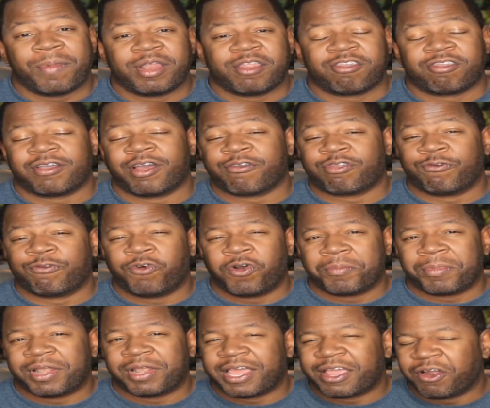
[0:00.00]
starts to
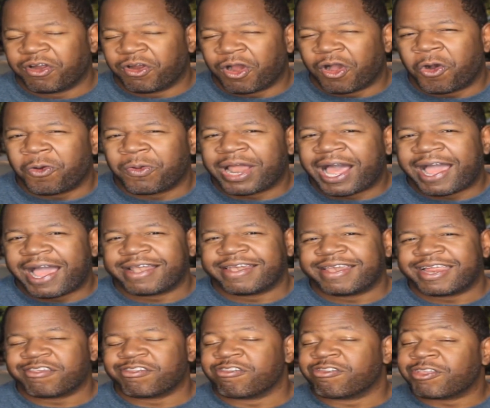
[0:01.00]
formulate her own
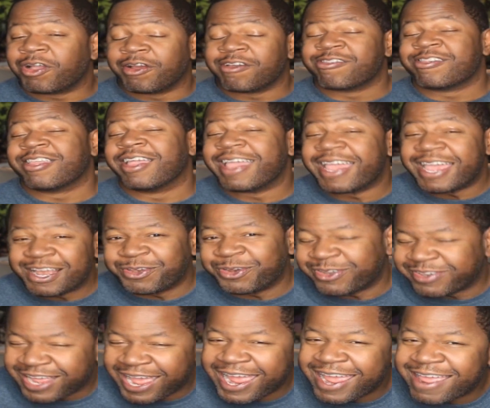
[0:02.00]
ideas and starts to
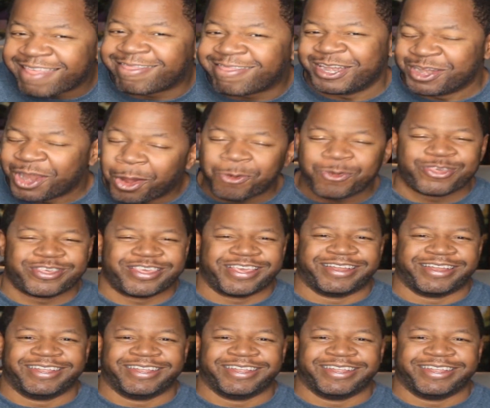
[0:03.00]
entertain the notion